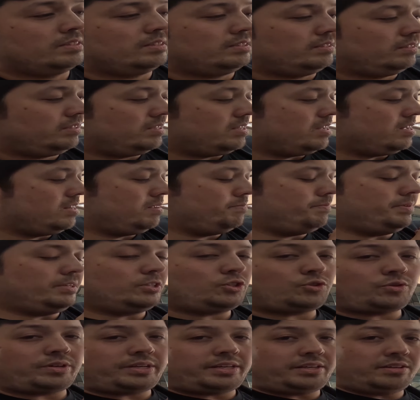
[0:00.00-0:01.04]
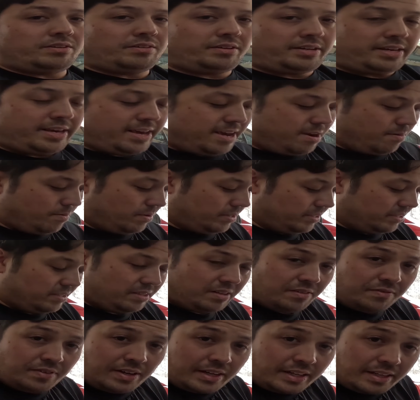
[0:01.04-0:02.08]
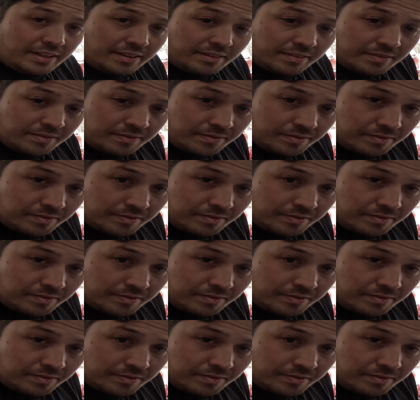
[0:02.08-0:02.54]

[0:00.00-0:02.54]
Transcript: it's kind of be tricky on the camera. Let's see if I can